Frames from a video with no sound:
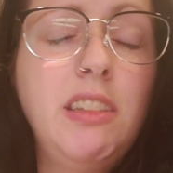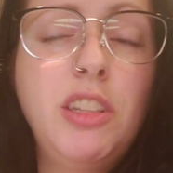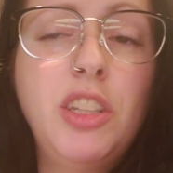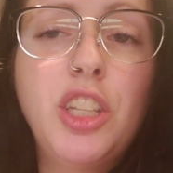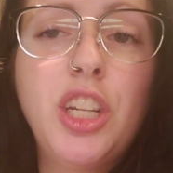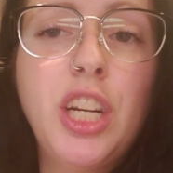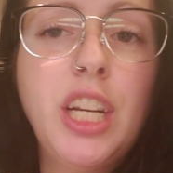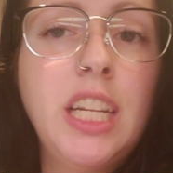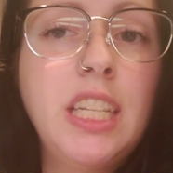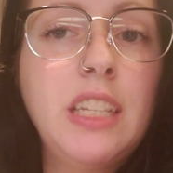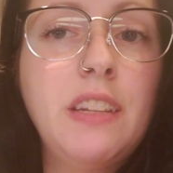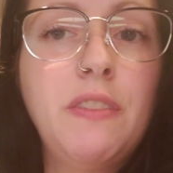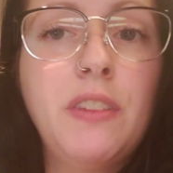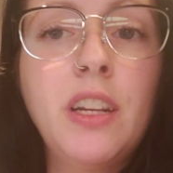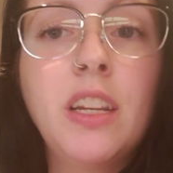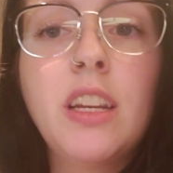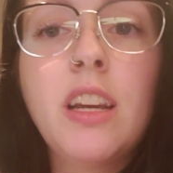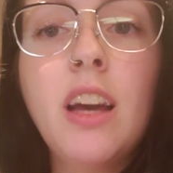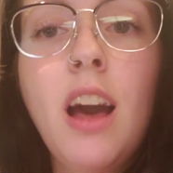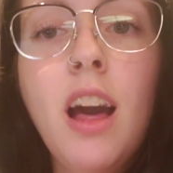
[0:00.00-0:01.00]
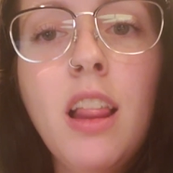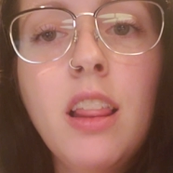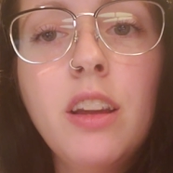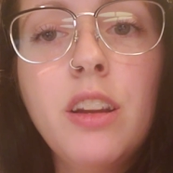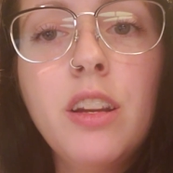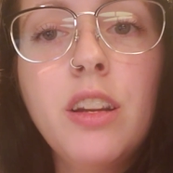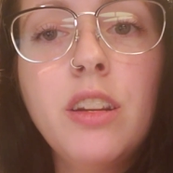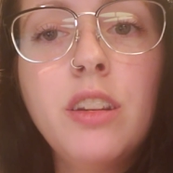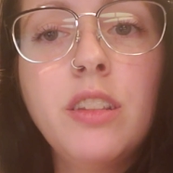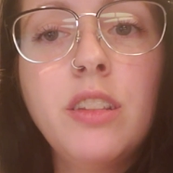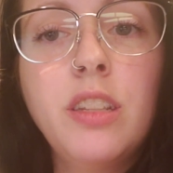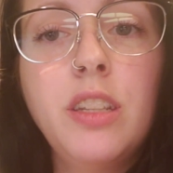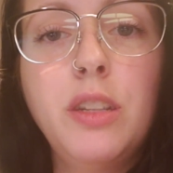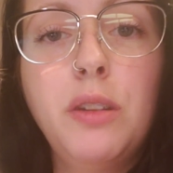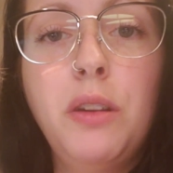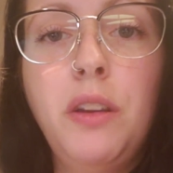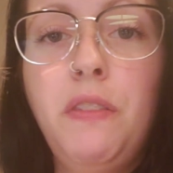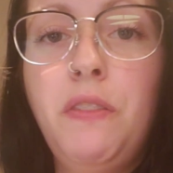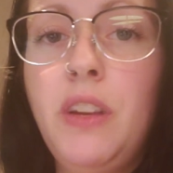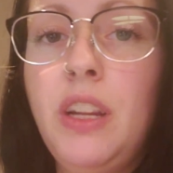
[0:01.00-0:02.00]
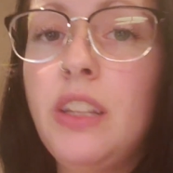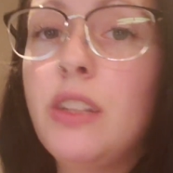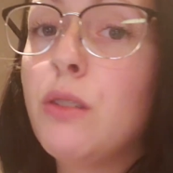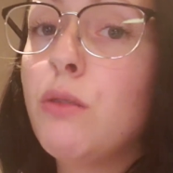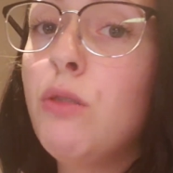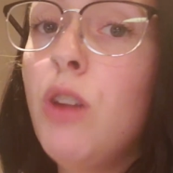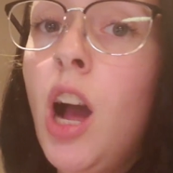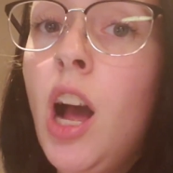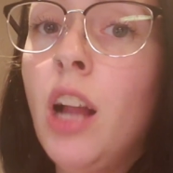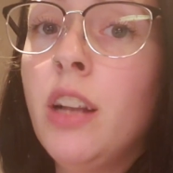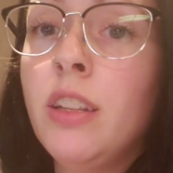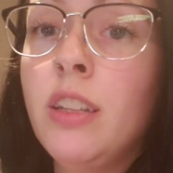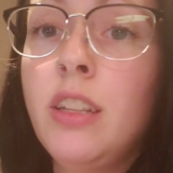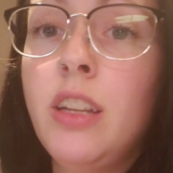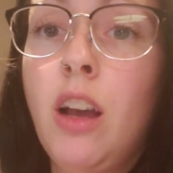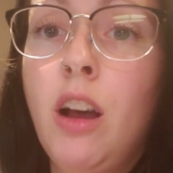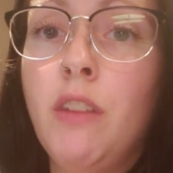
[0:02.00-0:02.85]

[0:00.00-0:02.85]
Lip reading: turning different colors, if it's rotten,